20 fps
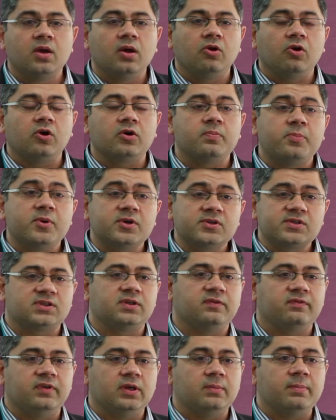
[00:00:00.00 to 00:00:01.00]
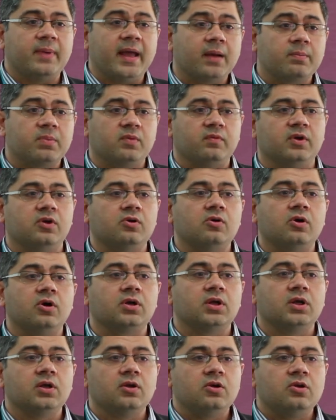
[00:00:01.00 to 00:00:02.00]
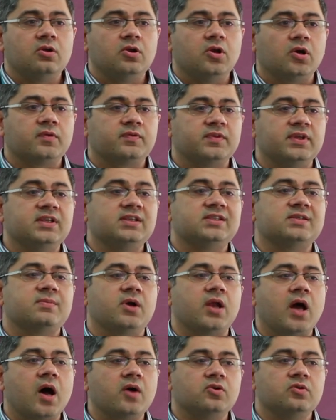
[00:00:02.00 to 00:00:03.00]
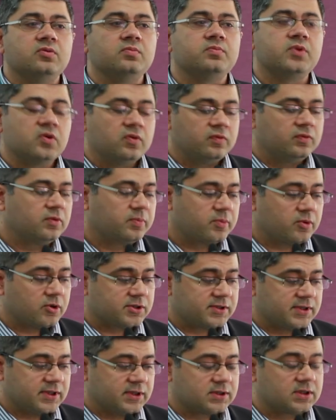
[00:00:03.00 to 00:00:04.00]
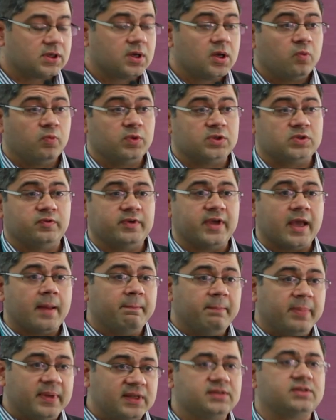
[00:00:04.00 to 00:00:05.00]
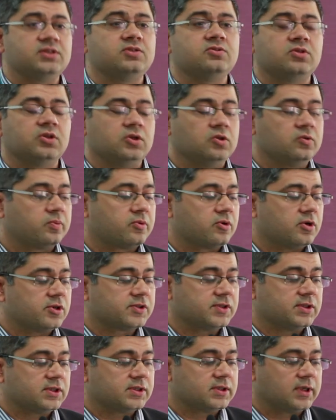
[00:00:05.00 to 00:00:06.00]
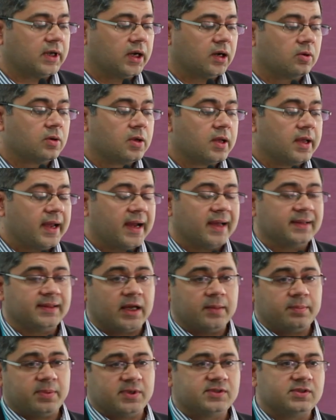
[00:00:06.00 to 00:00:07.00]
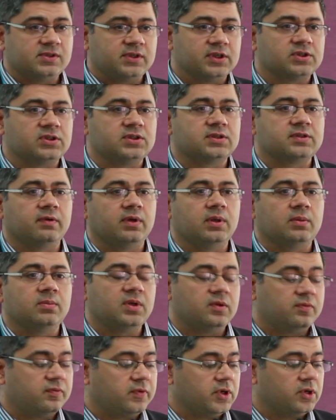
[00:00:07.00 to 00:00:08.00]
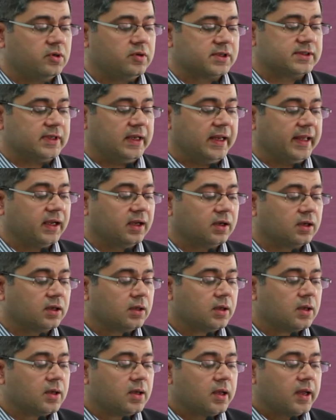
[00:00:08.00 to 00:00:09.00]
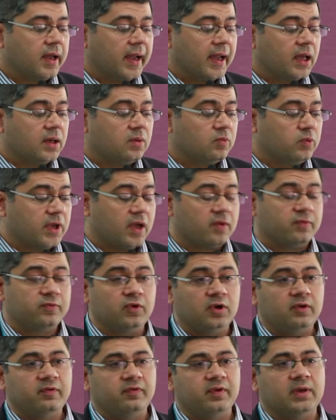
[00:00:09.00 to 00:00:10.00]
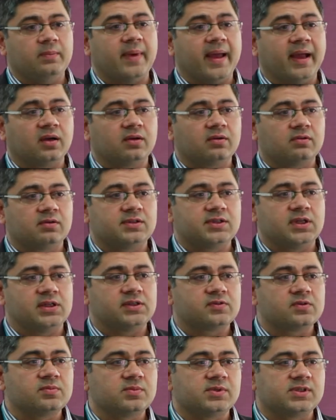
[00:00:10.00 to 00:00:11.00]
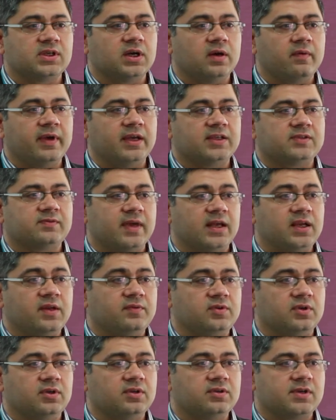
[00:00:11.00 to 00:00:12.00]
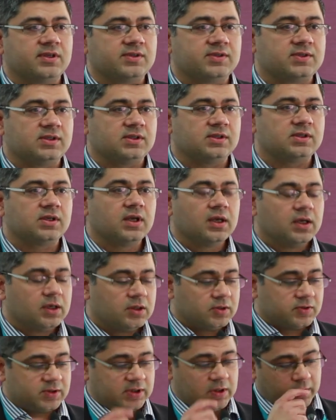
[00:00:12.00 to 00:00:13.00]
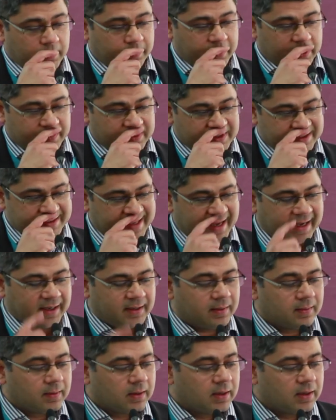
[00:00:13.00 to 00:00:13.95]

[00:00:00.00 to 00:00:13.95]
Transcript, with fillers: lot of positive feedback, but we got a lot of things about how to improve the process, which we have built into the new process now. And that presentation is available for you as a link. And we have full feedback results from the survey as well, if you're interested to see what people said.